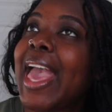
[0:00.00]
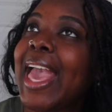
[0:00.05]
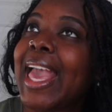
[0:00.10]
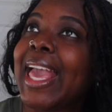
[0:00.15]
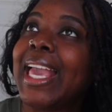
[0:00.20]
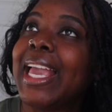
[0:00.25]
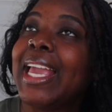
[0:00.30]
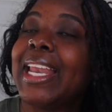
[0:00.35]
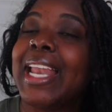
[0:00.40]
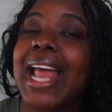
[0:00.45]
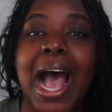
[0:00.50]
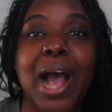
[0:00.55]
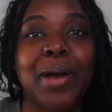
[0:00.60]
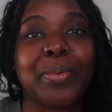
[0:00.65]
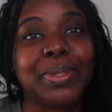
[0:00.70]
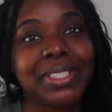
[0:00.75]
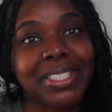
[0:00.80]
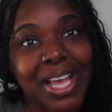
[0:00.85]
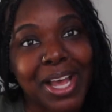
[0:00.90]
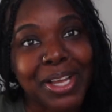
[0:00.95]
and I
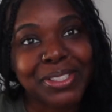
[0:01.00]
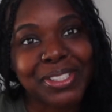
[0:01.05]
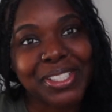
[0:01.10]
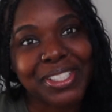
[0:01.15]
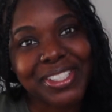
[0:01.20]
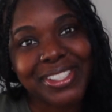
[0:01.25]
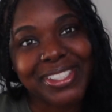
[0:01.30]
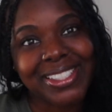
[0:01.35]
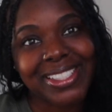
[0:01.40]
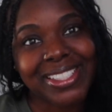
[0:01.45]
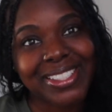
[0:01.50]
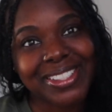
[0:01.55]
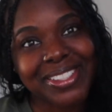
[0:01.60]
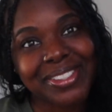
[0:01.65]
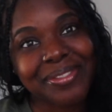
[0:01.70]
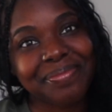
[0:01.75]
will talk to you soon.